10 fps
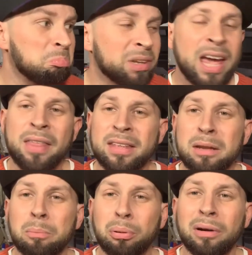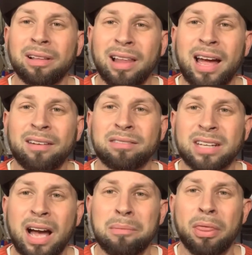yeah, they didn't put a lot of
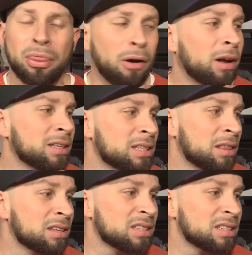time and thought into this.